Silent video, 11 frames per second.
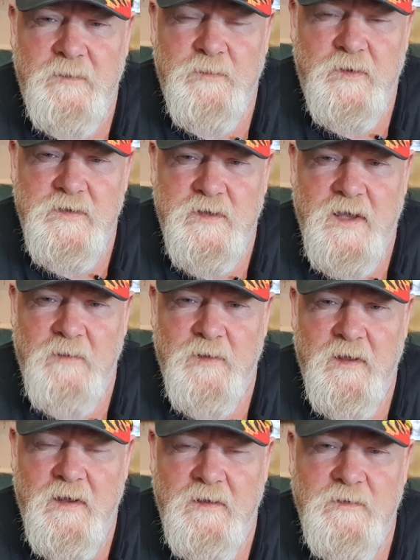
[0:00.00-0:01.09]
put us a couple
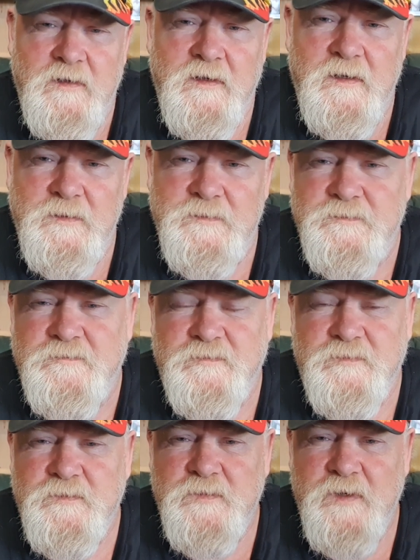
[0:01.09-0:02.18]
of
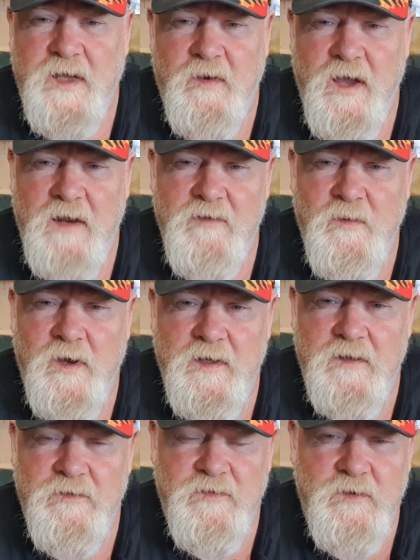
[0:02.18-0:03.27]
we had to go out of our way to
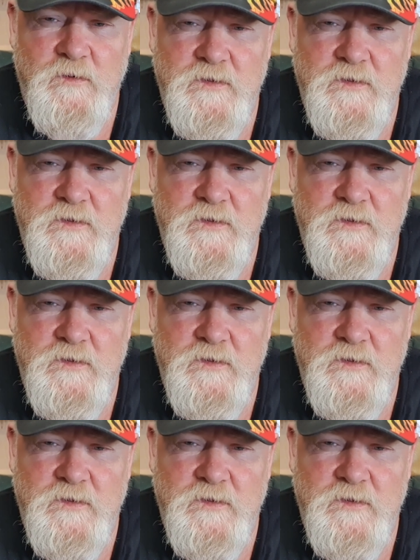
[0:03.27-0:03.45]
get fuel.